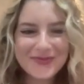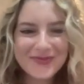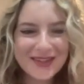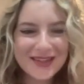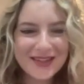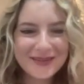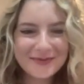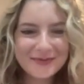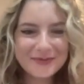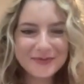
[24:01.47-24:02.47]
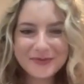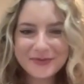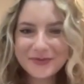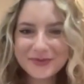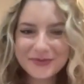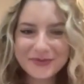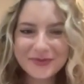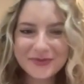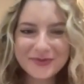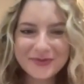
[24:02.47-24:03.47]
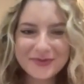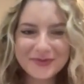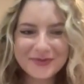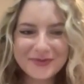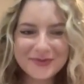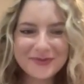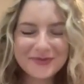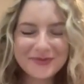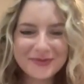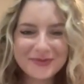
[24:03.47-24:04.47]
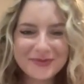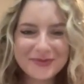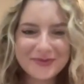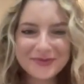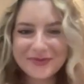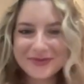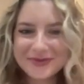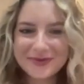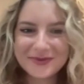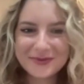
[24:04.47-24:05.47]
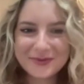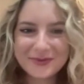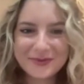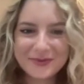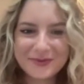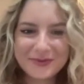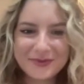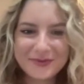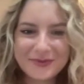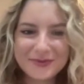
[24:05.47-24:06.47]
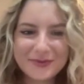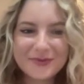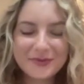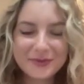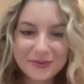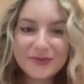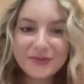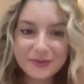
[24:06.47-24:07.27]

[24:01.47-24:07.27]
This person isn't speaking.